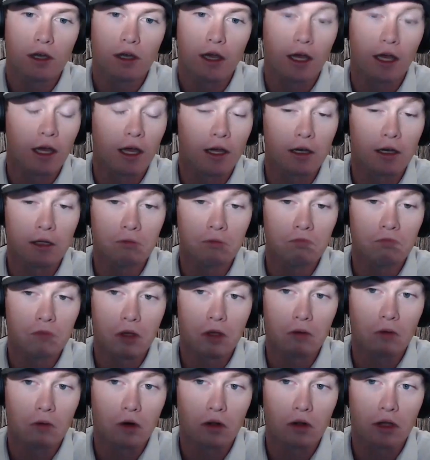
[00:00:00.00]
And
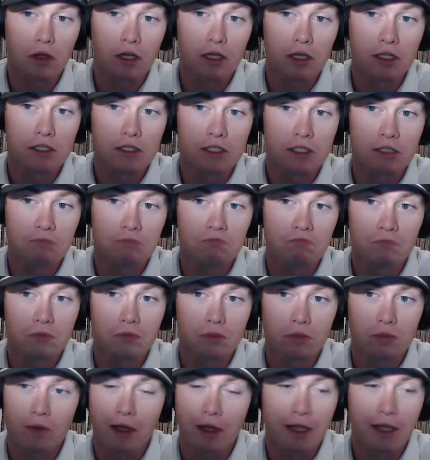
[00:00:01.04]
it really is,
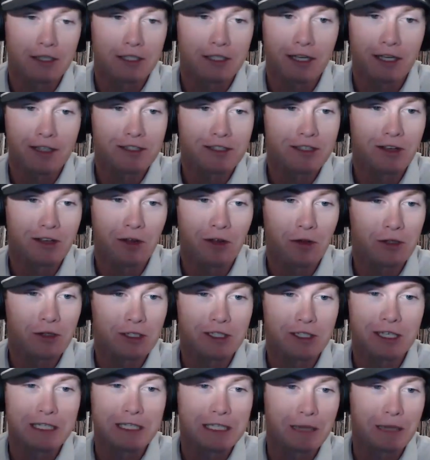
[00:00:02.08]
like I said, still
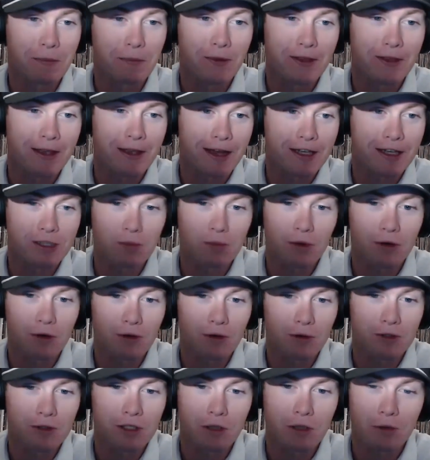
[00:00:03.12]
just the tip of the
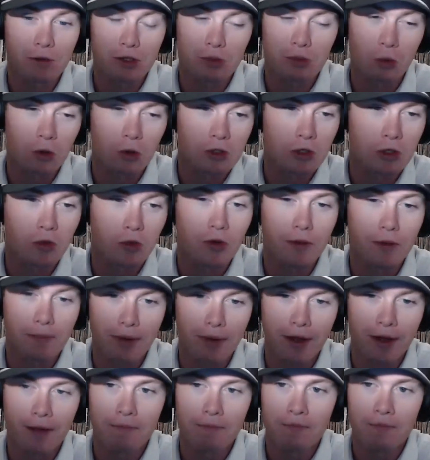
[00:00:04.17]
iceberg. There's so much more to it.
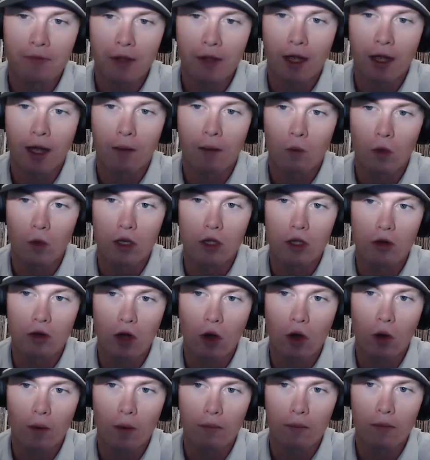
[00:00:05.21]
But, when you
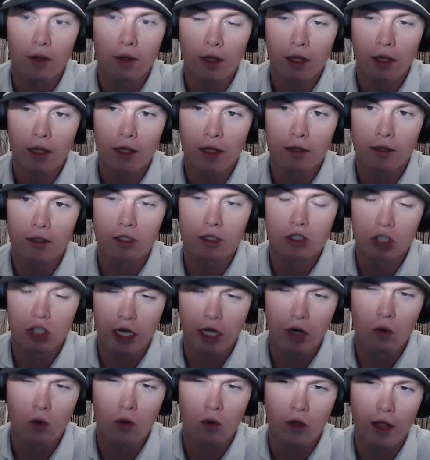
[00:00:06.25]
know the
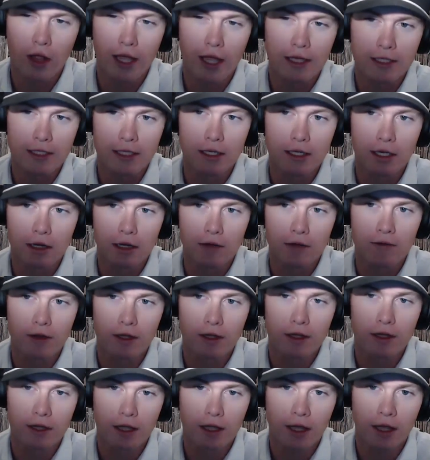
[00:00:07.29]
general idea
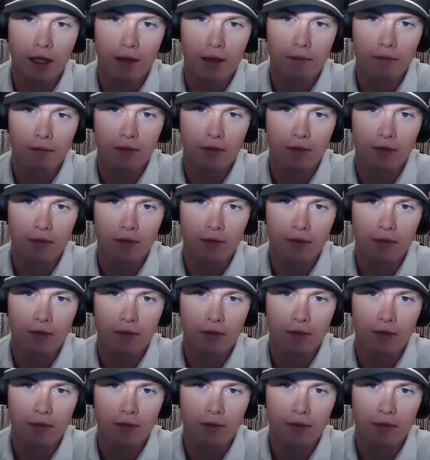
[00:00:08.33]
that